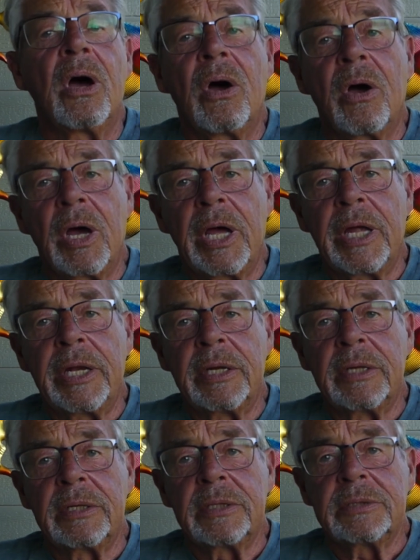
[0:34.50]

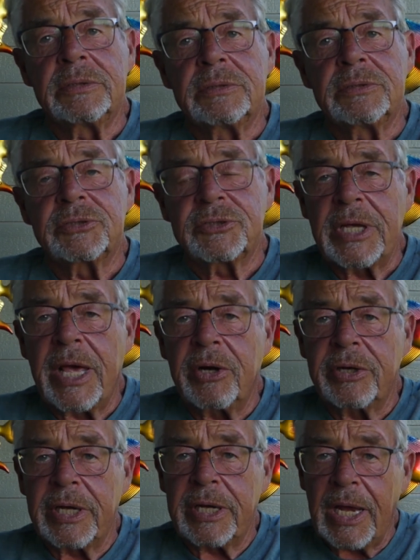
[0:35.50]
on
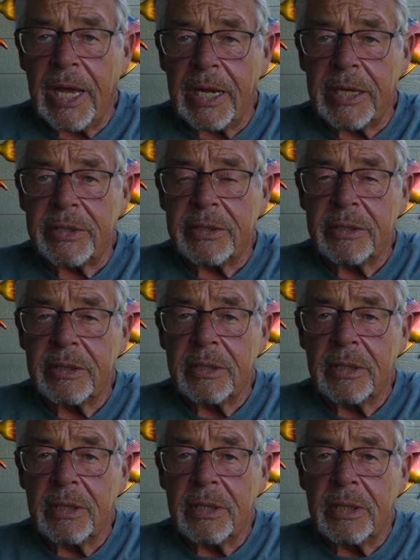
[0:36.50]
Saturday night,
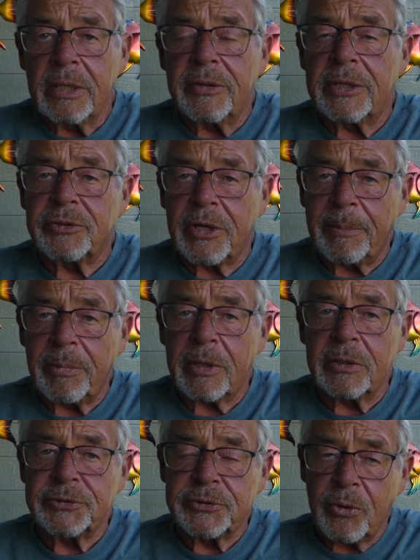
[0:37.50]
the
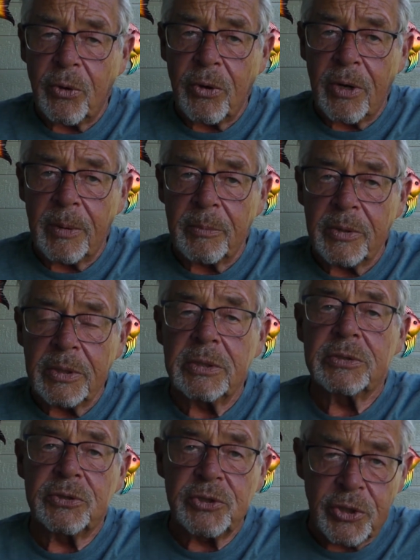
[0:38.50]
tropical storm
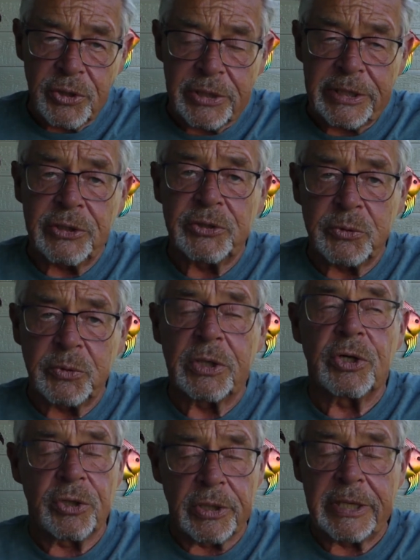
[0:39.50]
turned into a
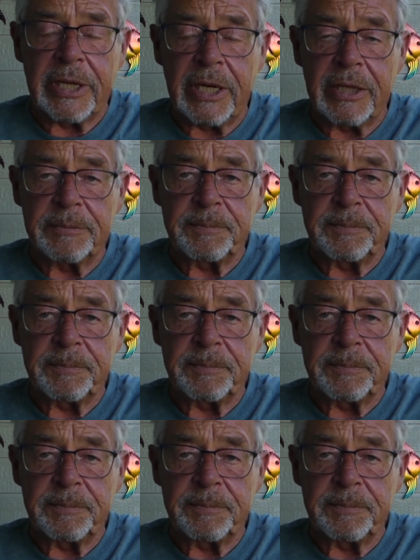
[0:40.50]
hurricane.